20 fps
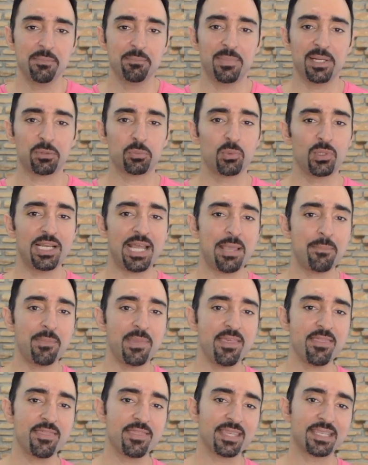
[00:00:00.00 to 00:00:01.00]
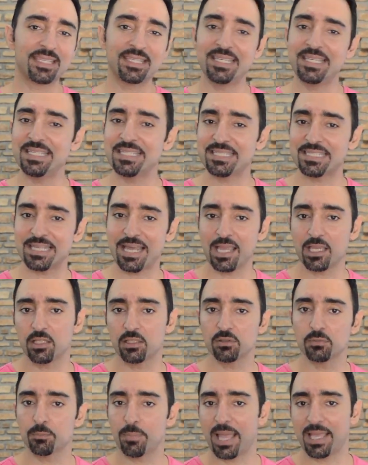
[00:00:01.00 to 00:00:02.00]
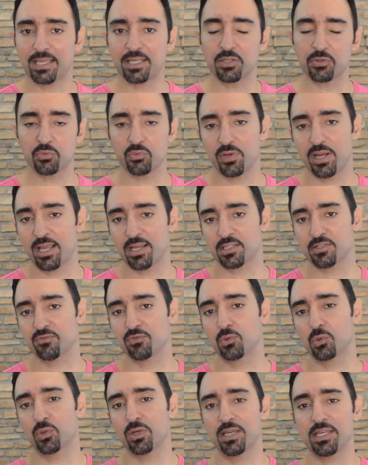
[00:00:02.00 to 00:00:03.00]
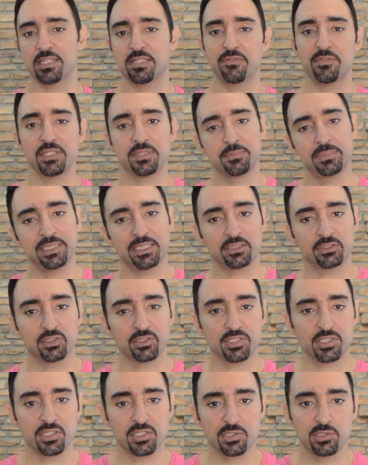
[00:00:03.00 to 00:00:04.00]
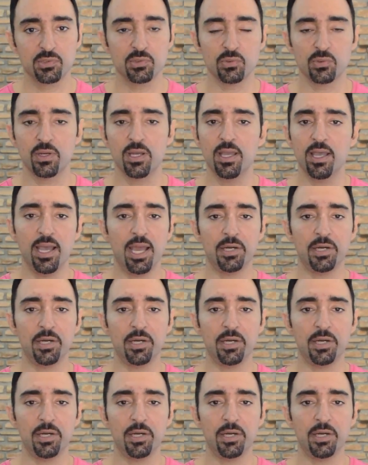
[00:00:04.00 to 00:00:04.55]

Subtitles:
but when I made the key cycle backing tracks for SFS Pentatonics 2,